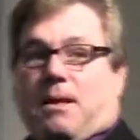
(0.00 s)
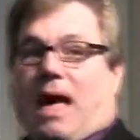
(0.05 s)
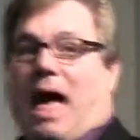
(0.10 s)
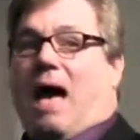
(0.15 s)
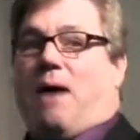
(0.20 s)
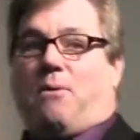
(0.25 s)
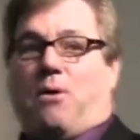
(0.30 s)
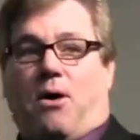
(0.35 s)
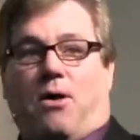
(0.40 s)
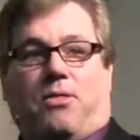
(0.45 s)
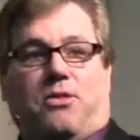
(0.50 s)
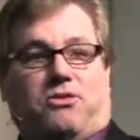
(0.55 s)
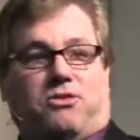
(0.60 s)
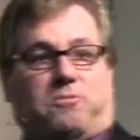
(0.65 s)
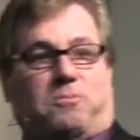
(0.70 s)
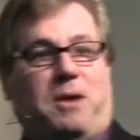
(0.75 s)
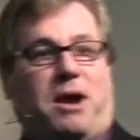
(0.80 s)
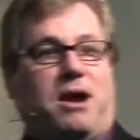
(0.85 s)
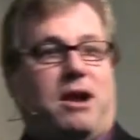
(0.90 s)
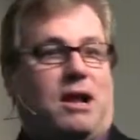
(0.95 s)
I want the
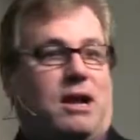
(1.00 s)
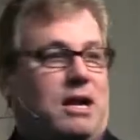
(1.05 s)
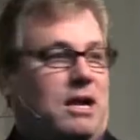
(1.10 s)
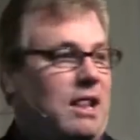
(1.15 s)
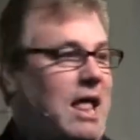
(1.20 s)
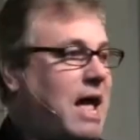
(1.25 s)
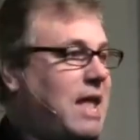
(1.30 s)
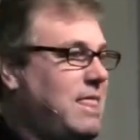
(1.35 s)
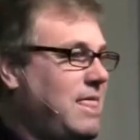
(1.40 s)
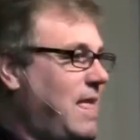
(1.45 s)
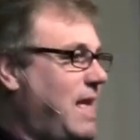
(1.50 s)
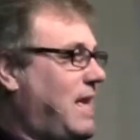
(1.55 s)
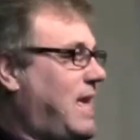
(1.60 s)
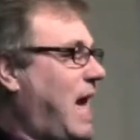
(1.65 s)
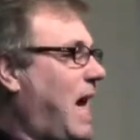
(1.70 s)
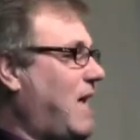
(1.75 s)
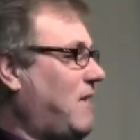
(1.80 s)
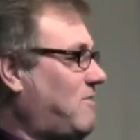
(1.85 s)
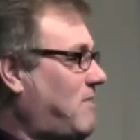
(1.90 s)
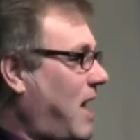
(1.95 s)
spirit of gluttony
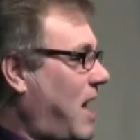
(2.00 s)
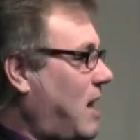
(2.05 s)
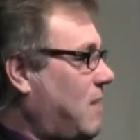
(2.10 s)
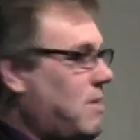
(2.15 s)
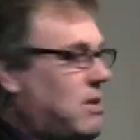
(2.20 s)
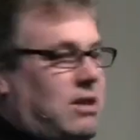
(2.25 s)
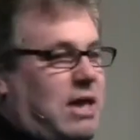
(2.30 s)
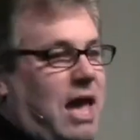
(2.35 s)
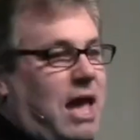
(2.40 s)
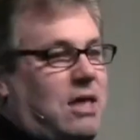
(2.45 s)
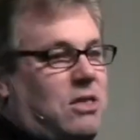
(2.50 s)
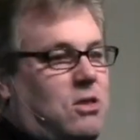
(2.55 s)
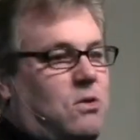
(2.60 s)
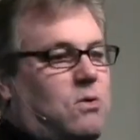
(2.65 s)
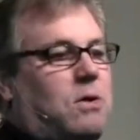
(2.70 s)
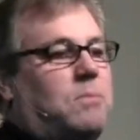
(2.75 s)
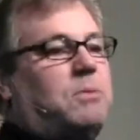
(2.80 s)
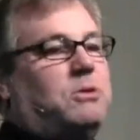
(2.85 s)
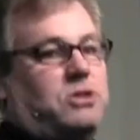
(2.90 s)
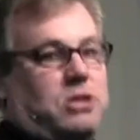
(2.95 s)
cast out of me. You can't
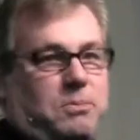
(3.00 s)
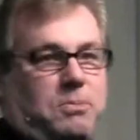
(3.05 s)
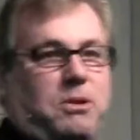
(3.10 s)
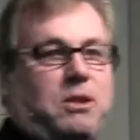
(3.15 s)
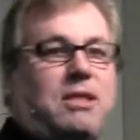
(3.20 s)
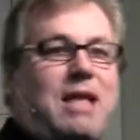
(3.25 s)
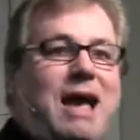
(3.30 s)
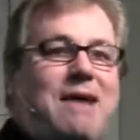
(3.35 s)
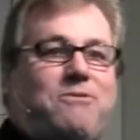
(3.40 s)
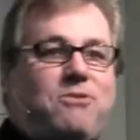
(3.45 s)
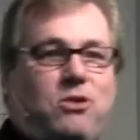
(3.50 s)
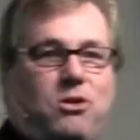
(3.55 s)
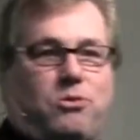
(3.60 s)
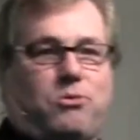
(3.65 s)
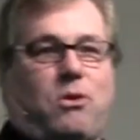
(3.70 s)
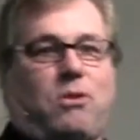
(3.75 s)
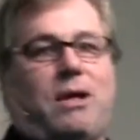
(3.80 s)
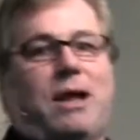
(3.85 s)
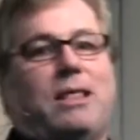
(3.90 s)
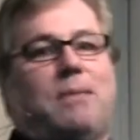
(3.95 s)
do it, but you can put a knife to your
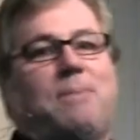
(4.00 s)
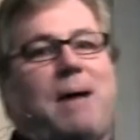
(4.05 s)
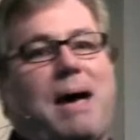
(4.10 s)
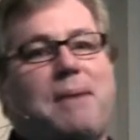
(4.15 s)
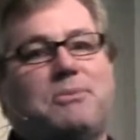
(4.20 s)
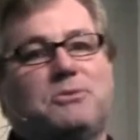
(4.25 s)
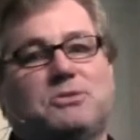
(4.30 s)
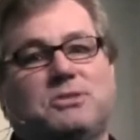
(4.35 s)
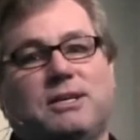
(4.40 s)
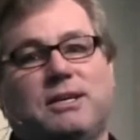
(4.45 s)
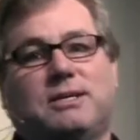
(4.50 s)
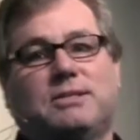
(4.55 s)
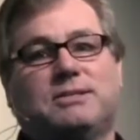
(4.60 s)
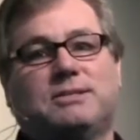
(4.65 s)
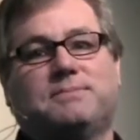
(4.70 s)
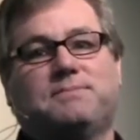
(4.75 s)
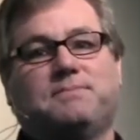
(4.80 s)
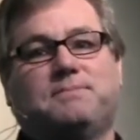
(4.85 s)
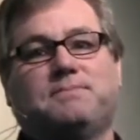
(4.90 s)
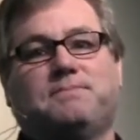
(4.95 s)
throat like the Bible says.